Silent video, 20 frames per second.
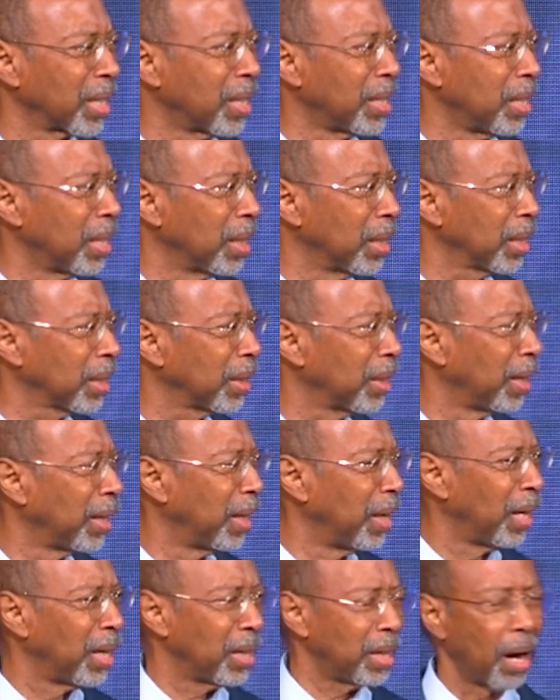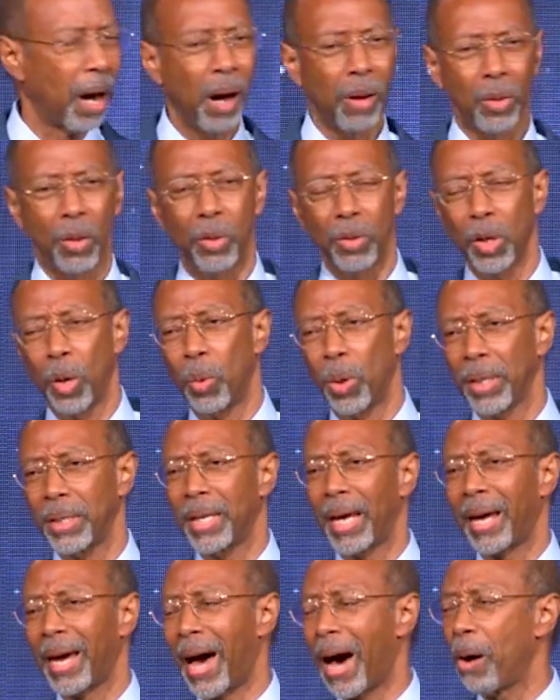year. Y'all don't know what
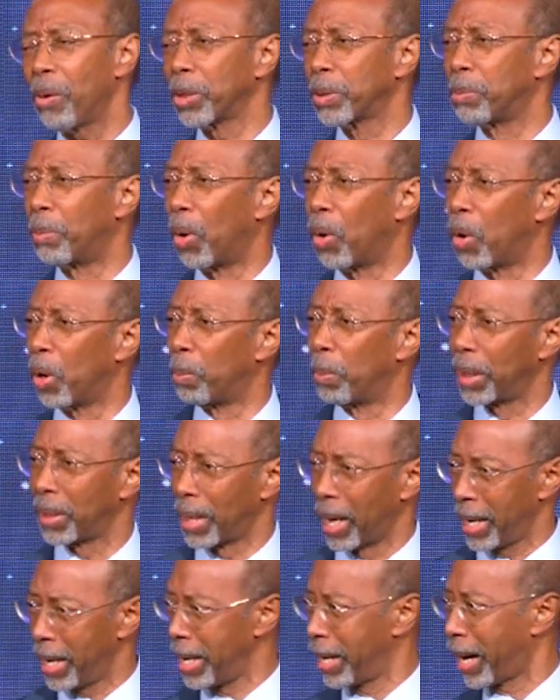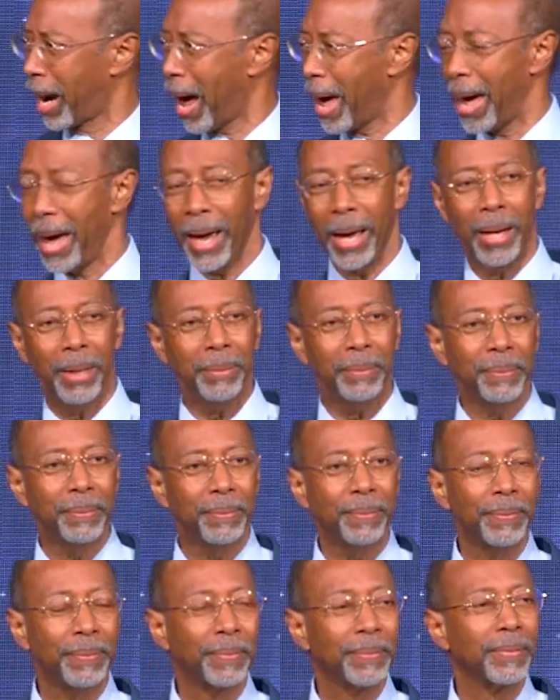day I was born, but here I am.
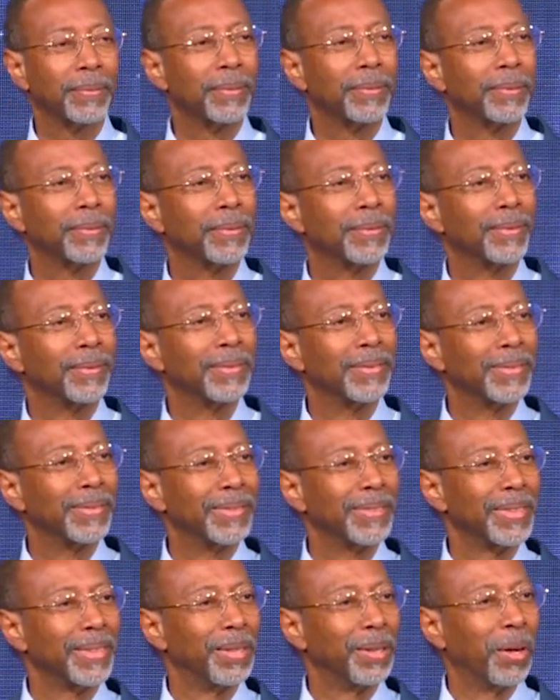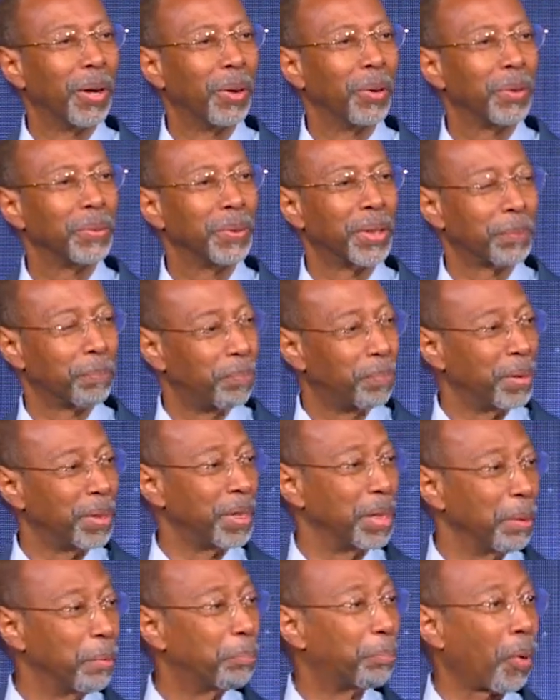You know, the
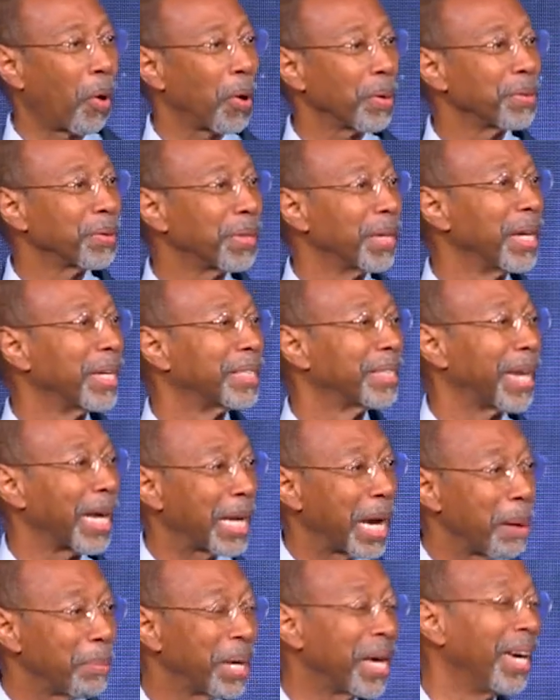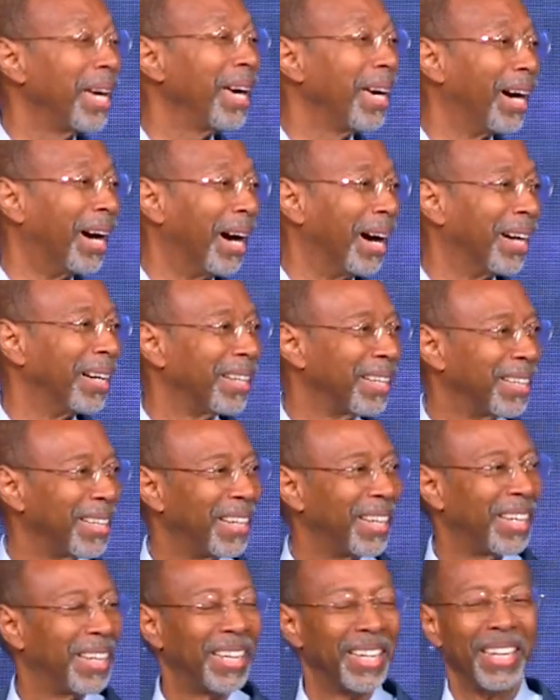important thing is that I'm here
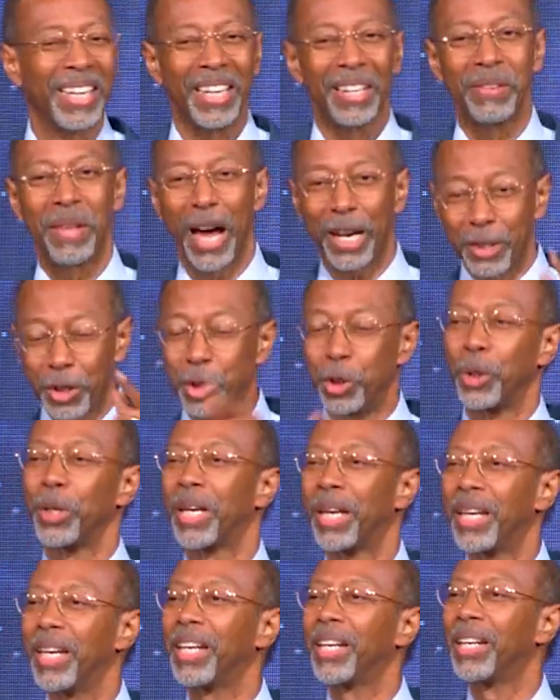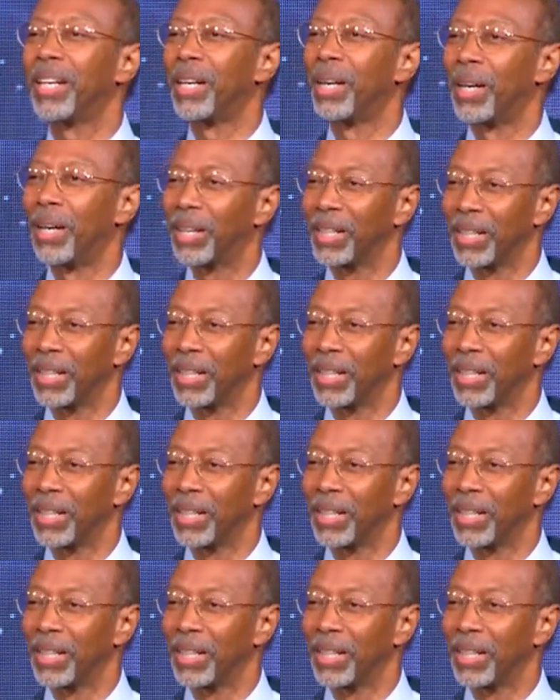and that you're here.